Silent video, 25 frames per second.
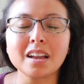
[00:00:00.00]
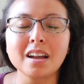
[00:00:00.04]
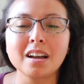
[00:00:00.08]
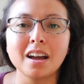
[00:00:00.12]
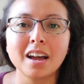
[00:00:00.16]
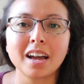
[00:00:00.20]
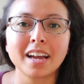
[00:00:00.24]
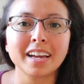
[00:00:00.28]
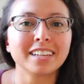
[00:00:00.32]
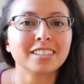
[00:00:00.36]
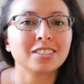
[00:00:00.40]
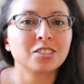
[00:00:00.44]

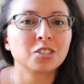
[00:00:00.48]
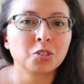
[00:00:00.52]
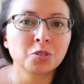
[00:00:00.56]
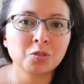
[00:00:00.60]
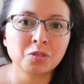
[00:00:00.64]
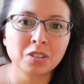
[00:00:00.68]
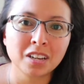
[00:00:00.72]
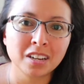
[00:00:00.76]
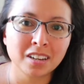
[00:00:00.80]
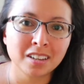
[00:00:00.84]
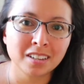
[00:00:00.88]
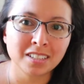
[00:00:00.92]
I do
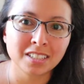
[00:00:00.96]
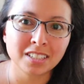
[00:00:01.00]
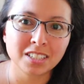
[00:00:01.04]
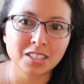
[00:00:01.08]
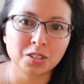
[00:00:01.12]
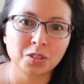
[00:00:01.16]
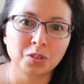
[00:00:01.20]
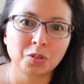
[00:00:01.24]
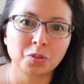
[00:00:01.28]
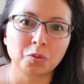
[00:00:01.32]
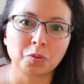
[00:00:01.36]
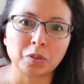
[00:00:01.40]

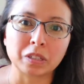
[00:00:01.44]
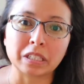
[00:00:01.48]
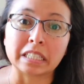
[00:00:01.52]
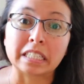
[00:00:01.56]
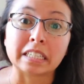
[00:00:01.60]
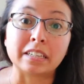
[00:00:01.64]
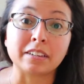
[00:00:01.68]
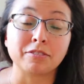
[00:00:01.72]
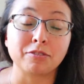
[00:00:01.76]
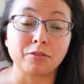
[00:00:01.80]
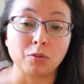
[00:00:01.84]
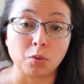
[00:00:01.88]
not
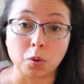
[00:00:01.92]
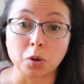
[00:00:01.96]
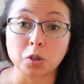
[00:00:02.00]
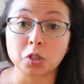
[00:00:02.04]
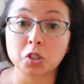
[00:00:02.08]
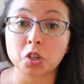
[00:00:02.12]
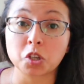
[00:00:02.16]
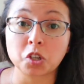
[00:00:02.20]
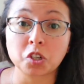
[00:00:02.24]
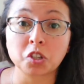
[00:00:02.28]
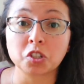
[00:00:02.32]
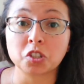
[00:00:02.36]
really
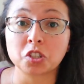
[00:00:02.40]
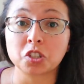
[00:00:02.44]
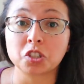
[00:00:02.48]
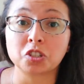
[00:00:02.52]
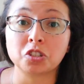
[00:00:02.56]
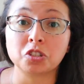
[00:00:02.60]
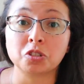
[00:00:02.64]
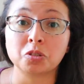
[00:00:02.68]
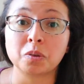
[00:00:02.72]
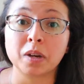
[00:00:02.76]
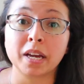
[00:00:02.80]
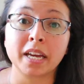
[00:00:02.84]
force her to
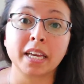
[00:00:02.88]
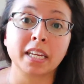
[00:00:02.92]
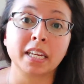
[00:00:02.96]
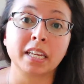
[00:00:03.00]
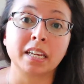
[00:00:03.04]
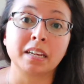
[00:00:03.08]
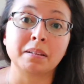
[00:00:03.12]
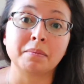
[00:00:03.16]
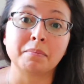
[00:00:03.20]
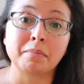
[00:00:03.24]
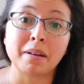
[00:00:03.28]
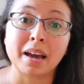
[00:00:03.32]
do
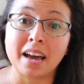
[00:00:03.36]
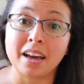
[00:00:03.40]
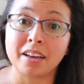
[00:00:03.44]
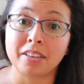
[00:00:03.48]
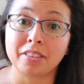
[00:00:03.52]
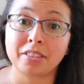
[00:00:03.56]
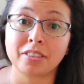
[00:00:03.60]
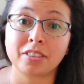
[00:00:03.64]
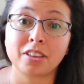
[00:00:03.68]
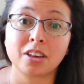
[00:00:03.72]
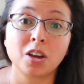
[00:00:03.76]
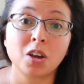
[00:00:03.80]
any
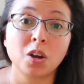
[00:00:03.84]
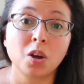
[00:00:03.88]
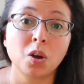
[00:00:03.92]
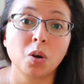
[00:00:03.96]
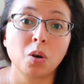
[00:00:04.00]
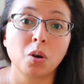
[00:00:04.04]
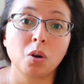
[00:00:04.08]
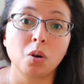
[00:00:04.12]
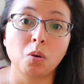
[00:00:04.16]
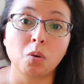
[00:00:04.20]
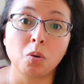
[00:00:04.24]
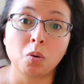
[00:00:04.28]
math
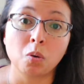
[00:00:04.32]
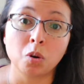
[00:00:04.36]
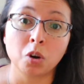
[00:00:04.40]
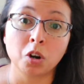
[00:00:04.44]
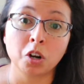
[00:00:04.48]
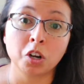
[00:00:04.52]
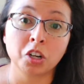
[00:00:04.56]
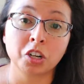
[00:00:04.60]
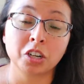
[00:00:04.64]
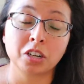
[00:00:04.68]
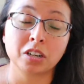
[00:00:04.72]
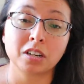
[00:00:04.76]

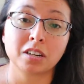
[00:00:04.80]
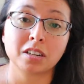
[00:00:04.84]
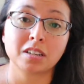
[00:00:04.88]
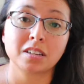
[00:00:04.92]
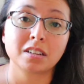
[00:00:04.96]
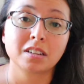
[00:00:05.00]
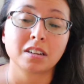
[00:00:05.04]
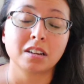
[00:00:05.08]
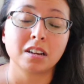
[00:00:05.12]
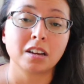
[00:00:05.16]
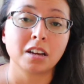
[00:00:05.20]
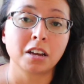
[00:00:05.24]
or
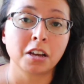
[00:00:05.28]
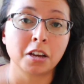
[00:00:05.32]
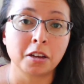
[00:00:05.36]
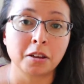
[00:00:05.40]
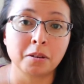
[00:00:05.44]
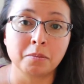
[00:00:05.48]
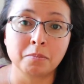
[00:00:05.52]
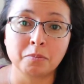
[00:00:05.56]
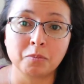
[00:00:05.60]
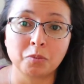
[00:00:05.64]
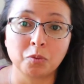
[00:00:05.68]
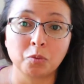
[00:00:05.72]

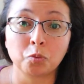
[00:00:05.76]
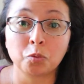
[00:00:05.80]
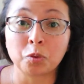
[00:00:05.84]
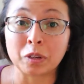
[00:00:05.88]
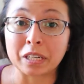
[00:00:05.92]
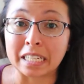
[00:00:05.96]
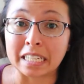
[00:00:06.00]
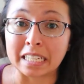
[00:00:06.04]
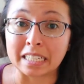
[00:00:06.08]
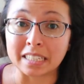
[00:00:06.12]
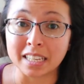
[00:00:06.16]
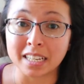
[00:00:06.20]

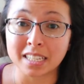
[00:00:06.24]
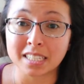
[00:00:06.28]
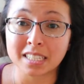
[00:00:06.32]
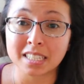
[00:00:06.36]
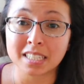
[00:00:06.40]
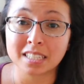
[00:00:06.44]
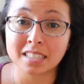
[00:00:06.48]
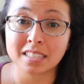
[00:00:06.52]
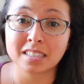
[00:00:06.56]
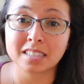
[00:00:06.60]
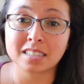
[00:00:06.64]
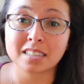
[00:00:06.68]
reading
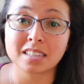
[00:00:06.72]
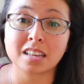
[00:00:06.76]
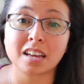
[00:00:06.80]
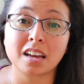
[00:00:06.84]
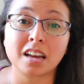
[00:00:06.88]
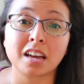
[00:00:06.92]
lessons.